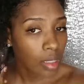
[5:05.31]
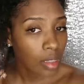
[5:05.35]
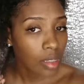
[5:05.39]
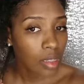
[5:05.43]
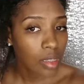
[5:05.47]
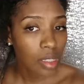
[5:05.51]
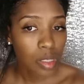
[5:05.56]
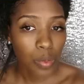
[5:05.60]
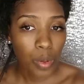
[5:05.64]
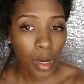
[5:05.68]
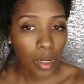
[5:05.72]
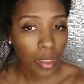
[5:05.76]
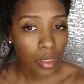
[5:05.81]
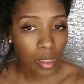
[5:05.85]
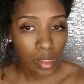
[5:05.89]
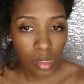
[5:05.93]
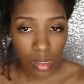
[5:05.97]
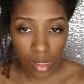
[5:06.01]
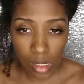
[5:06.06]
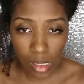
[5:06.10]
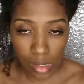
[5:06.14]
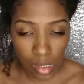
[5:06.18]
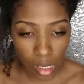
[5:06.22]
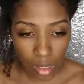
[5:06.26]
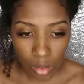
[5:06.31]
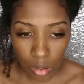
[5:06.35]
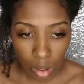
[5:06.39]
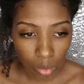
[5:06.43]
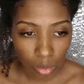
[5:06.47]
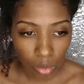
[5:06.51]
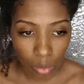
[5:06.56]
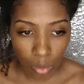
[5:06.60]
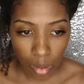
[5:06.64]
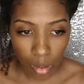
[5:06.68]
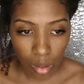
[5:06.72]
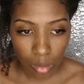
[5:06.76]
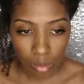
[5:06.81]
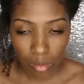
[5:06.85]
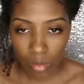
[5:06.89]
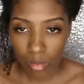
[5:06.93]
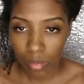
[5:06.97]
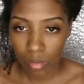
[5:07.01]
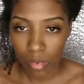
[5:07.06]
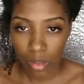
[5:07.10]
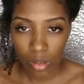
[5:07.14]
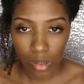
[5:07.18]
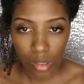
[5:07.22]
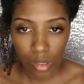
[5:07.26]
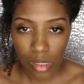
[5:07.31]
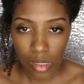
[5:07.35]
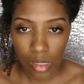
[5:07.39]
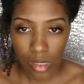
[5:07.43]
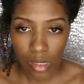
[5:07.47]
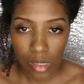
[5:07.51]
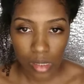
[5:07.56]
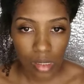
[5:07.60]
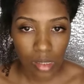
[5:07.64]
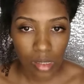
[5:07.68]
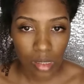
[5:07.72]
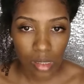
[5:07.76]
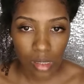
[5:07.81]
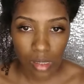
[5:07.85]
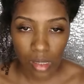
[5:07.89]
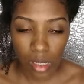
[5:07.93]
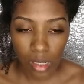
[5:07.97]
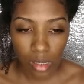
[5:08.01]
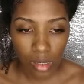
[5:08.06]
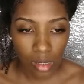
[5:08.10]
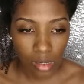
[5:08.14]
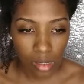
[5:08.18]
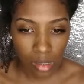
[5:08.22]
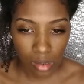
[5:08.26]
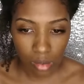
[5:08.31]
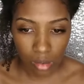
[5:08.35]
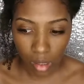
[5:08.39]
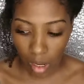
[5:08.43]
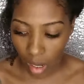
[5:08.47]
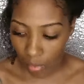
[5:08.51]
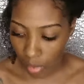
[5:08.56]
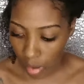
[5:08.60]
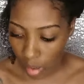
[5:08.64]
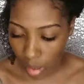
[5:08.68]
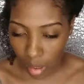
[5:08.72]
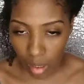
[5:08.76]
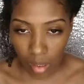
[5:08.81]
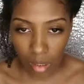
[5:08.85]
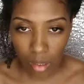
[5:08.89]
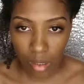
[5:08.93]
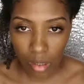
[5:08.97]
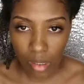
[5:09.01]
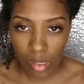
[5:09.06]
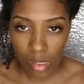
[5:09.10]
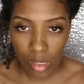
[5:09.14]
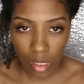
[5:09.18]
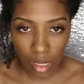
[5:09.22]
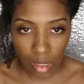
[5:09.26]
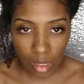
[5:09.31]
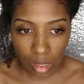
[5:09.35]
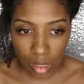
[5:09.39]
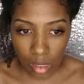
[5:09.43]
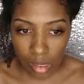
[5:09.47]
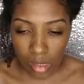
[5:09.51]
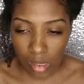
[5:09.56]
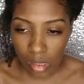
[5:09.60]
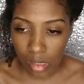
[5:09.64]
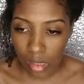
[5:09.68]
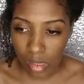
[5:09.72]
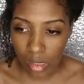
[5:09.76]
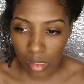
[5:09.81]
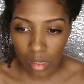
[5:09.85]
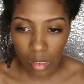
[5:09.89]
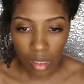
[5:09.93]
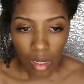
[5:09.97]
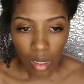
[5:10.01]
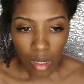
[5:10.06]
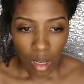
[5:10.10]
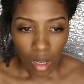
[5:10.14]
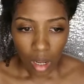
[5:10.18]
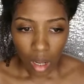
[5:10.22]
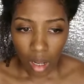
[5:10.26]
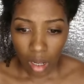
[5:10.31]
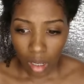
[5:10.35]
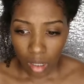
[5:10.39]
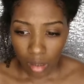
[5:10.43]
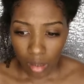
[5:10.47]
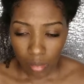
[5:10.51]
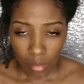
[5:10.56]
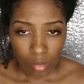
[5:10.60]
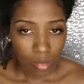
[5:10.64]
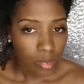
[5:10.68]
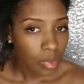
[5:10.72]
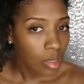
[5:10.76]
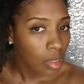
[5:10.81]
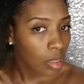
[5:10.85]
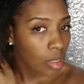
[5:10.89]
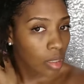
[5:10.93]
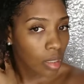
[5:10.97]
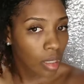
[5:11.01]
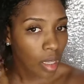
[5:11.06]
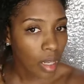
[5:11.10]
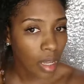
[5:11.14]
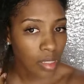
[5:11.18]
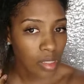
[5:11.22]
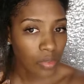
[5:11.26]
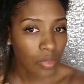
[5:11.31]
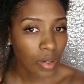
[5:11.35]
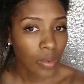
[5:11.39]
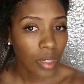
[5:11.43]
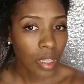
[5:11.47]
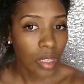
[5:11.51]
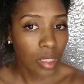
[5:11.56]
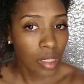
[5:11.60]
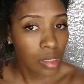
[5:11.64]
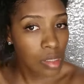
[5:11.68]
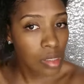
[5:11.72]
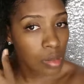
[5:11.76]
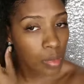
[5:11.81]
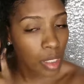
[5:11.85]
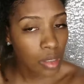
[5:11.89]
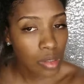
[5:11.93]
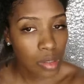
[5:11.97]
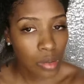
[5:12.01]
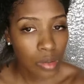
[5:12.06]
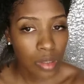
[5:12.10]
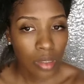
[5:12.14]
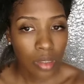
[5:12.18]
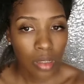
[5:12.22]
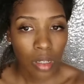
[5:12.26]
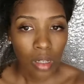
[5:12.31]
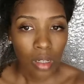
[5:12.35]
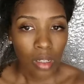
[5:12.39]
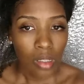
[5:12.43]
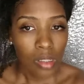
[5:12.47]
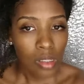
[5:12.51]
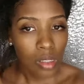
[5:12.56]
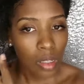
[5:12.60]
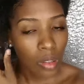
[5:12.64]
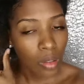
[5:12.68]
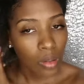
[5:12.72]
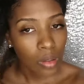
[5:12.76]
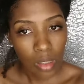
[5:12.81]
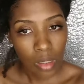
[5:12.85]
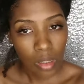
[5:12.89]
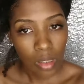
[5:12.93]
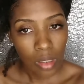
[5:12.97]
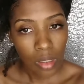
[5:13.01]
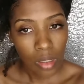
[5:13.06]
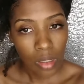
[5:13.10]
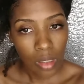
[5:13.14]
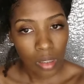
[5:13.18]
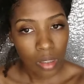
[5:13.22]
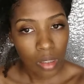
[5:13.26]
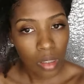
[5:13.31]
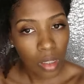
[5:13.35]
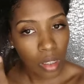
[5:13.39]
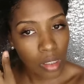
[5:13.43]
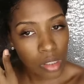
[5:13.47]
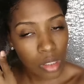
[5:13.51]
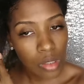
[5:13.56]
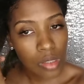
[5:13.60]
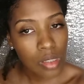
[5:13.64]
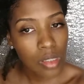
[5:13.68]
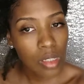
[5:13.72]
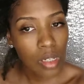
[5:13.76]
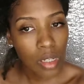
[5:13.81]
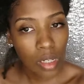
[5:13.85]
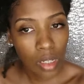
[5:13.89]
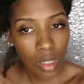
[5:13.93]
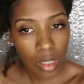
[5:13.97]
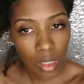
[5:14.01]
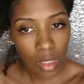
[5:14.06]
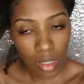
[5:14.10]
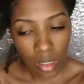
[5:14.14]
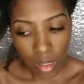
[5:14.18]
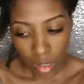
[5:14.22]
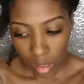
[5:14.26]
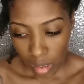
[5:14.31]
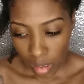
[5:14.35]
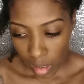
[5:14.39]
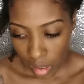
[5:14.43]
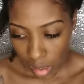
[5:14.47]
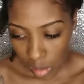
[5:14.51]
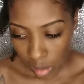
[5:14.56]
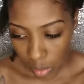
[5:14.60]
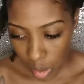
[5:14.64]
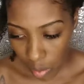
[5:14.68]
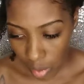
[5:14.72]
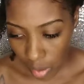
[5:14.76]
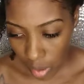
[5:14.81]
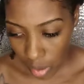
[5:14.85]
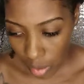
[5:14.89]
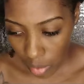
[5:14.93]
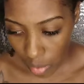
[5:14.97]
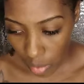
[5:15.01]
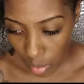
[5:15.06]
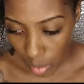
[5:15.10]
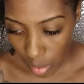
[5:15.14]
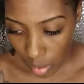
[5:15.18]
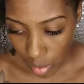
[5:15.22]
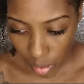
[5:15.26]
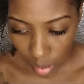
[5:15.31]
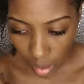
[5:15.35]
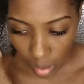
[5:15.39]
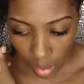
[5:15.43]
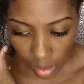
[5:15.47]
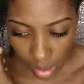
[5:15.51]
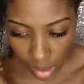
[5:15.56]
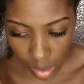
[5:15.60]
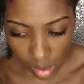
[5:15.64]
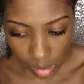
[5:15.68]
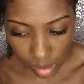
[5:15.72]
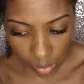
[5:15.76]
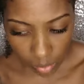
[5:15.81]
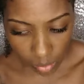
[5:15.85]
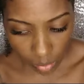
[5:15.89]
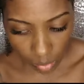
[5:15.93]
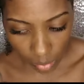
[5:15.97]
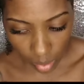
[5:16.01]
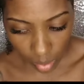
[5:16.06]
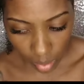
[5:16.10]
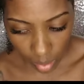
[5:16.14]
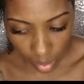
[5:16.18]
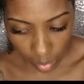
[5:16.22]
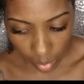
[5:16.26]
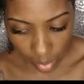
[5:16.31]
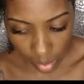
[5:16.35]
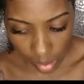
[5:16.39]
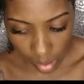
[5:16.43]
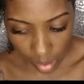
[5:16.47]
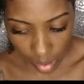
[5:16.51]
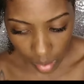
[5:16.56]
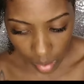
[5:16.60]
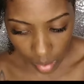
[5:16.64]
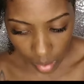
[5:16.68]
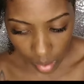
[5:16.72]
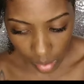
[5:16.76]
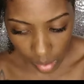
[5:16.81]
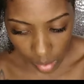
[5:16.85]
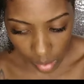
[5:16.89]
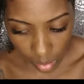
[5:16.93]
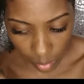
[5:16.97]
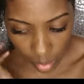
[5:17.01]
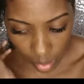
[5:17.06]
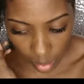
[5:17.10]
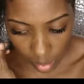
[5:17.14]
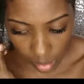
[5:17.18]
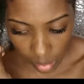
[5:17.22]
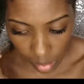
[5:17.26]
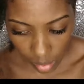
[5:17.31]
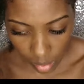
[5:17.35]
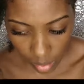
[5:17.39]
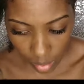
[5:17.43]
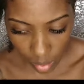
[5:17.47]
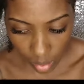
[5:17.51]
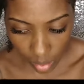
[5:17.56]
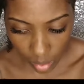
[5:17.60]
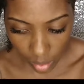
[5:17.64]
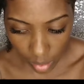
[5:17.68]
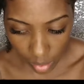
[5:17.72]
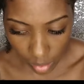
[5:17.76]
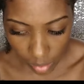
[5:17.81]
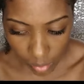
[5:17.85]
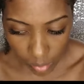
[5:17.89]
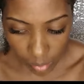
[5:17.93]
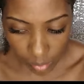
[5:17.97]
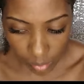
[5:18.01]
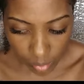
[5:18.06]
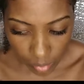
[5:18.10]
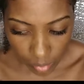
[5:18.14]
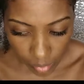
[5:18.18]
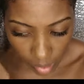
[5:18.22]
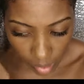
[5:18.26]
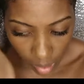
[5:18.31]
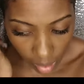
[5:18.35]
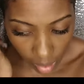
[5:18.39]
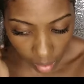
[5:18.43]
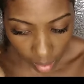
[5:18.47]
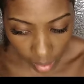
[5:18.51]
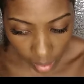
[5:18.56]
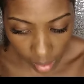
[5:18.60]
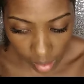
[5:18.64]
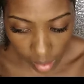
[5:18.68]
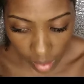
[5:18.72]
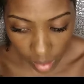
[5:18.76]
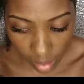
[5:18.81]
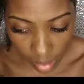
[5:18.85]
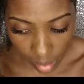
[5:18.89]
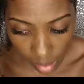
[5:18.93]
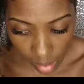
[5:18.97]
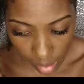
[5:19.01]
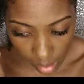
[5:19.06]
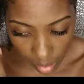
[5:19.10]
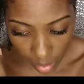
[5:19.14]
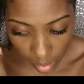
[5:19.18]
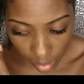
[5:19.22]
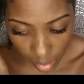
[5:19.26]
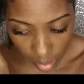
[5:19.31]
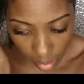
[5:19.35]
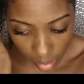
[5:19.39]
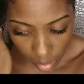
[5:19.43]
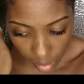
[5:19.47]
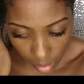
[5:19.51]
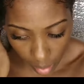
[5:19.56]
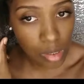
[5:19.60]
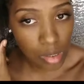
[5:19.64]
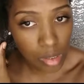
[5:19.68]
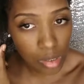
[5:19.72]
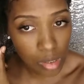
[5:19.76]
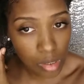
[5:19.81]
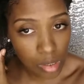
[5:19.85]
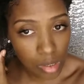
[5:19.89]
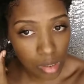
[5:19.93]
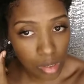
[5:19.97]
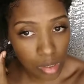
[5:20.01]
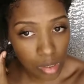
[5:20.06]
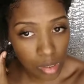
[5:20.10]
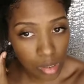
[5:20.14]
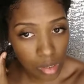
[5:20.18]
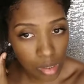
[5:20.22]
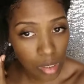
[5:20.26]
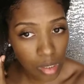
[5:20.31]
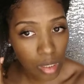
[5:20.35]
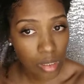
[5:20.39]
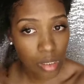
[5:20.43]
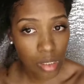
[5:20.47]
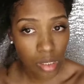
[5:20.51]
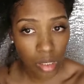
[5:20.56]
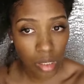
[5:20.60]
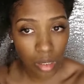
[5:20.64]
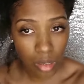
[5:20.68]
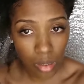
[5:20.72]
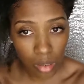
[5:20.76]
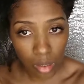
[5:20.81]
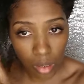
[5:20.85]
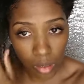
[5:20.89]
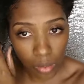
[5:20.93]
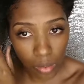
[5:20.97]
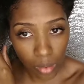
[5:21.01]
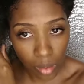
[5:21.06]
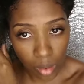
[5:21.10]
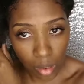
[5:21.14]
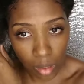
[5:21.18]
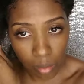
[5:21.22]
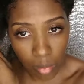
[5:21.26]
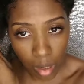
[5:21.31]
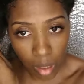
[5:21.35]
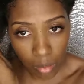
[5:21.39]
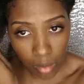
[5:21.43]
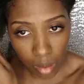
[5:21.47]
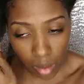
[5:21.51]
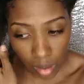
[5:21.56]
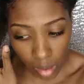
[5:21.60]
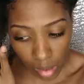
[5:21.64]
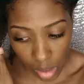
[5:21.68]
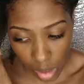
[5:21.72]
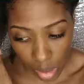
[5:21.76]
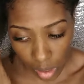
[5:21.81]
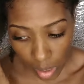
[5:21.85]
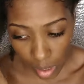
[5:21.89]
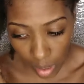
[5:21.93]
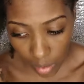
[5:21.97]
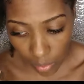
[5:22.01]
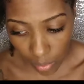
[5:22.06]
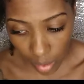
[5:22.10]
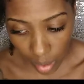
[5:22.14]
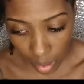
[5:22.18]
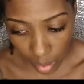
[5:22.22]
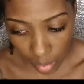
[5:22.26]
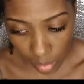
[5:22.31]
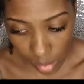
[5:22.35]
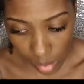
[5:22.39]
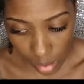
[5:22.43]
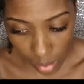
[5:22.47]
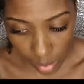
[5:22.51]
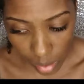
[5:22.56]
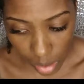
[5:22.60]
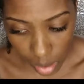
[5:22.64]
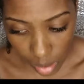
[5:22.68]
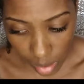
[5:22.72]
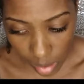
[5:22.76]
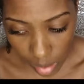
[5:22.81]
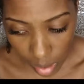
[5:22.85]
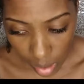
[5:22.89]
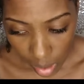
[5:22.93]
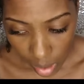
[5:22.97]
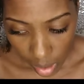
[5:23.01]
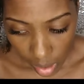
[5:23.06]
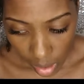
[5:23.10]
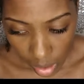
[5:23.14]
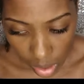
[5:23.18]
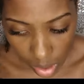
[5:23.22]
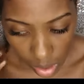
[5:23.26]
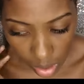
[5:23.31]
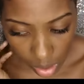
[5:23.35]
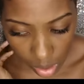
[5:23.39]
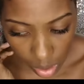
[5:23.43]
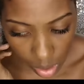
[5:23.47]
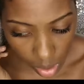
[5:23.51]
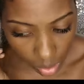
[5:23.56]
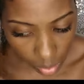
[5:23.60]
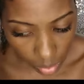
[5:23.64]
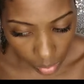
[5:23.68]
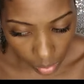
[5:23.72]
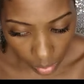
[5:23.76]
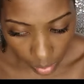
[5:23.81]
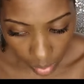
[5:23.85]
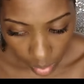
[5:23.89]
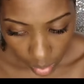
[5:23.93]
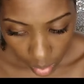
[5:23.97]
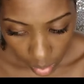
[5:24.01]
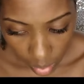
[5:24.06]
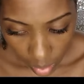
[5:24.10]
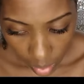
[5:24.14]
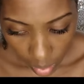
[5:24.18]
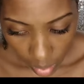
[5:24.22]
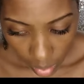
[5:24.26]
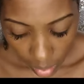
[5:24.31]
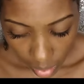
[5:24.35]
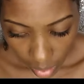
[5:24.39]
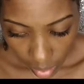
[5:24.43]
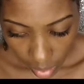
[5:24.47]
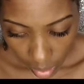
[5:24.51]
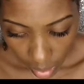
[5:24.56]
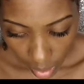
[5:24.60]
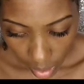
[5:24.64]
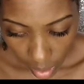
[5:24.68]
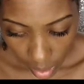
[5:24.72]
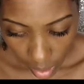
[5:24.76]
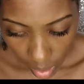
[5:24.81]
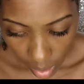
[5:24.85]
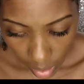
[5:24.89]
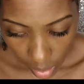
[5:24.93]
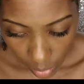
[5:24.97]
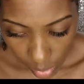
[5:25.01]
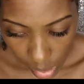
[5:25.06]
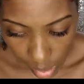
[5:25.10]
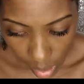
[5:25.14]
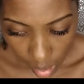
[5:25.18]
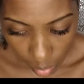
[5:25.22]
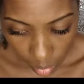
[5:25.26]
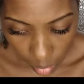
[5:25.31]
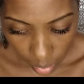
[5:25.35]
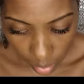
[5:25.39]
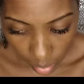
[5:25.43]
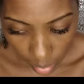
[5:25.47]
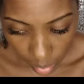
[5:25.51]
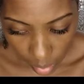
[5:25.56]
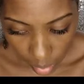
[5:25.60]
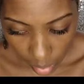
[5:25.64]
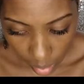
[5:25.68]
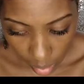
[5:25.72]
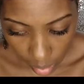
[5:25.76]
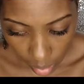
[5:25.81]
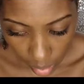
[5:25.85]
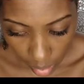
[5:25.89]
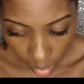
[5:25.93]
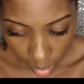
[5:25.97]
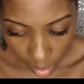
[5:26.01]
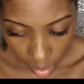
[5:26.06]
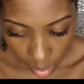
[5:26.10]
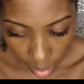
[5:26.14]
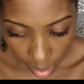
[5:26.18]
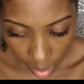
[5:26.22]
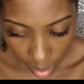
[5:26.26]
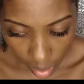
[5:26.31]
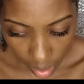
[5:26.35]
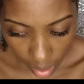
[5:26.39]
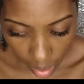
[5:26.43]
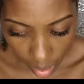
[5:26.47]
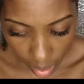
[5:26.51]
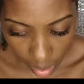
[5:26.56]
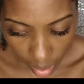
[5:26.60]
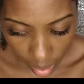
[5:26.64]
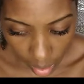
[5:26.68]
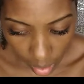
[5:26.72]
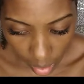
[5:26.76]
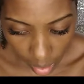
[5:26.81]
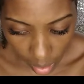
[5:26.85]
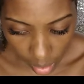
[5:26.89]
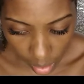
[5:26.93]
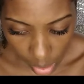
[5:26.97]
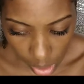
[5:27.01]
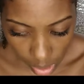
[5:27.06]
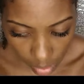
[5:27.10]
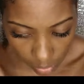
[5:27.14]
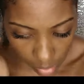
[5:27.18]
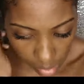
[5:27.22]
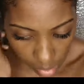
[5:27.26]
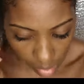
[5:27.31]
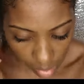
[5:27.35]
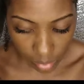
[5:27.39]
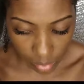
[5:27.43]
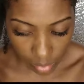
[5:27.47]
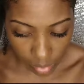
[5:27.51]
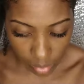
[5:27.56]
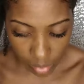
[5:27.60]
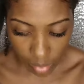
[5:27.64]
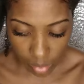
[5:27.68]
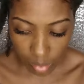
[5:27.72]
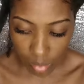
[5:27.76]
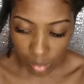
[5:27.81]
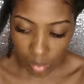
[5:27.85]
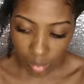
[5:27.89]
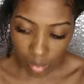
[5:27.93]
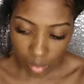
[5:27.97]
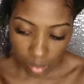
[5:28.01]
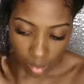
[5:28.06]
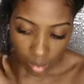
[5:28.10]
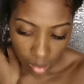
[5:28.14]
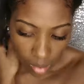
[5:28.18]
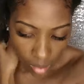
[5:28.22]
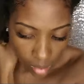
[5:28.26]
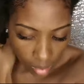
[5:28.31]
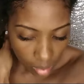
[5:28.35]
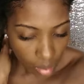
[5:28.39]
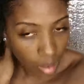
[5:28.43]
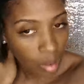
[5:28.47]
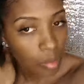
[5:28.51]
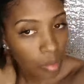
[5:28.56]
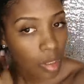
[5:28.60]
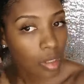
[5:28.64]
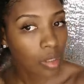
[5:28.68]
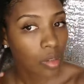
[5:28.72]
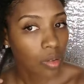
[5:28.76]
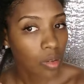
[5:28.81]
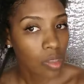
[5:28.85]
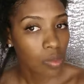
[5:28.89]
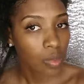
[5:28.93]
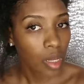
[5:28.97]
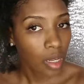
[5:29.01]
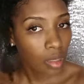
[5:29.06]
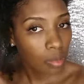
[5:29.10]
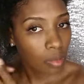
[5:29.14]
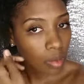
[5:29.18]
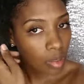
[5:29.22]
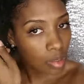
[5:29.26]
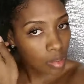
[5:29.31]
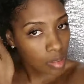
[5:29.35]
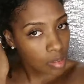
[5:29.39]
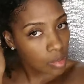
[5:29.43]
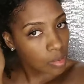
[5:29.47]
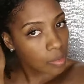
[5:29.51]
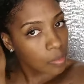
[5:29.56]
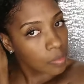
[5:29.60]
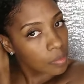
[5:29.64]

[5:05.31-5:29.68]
This product is not going to overwhelm your senses. It's not. It's, everything in there is lightly scented. It has a very clean smell to it. So as you can see, that's me applying the oil, and it just really puts that luster back into the curl. And like I said, in this area, I didn't go all the way at the roots. I just started literally probably 1.5 inches down, 2 inches, just to show you the retainability in the hair shaft itself. And I'm going to do this back piece.